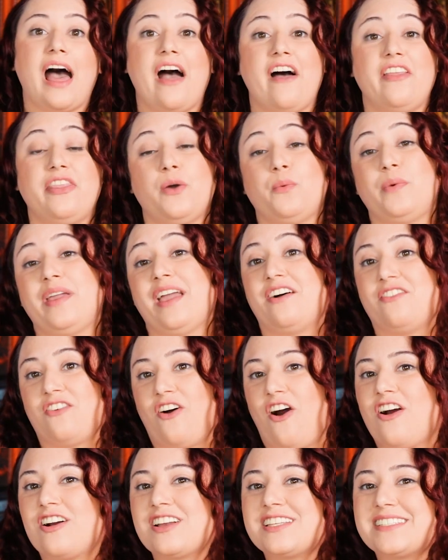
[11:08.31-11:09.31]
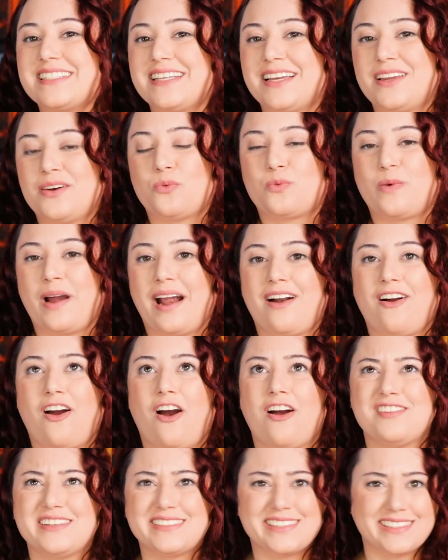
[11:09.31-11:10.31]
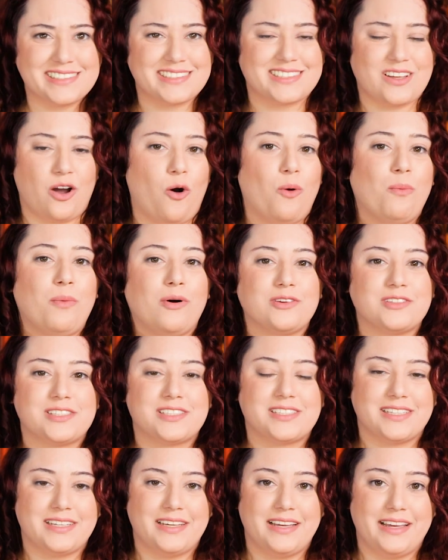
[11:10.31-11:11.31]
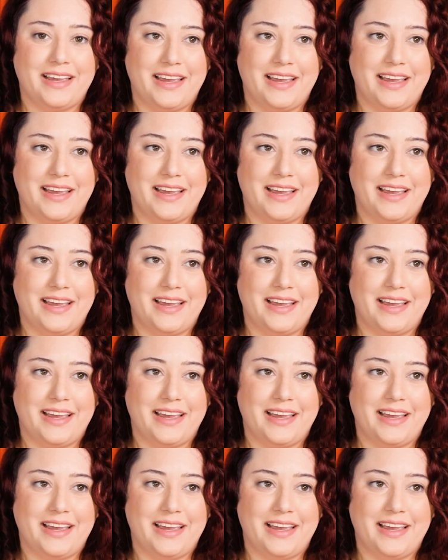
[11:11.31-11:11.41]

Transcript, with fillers: And then we have Arson, where Arson's almost